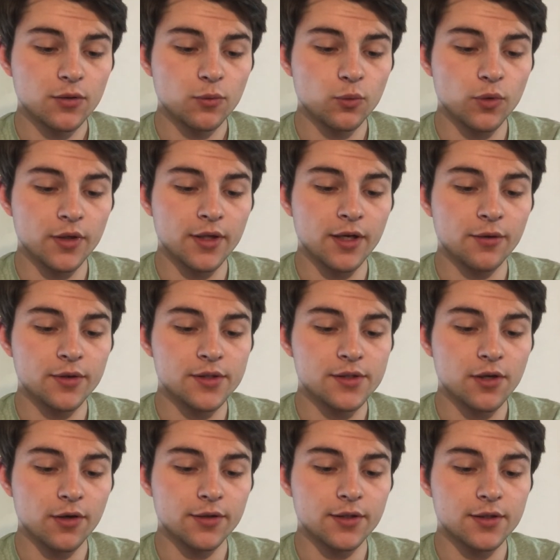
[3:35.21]
Where there is
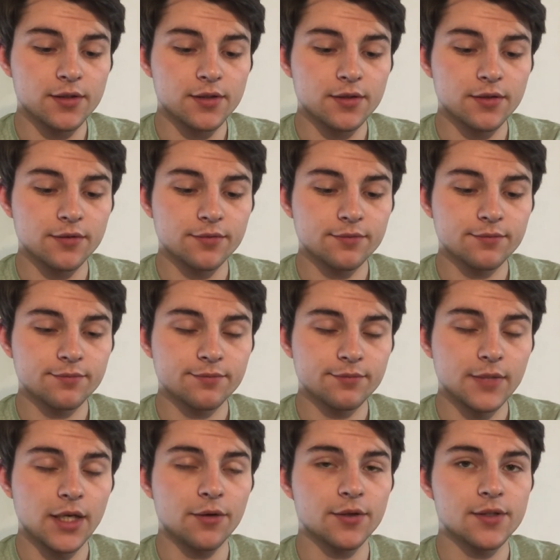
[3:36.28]
darkness,
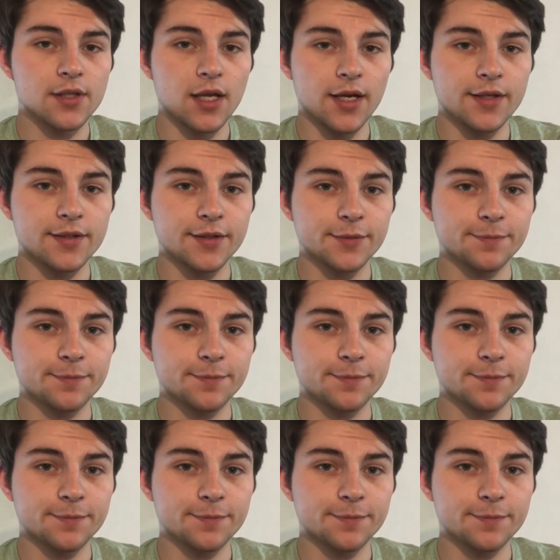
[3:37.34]
there is light."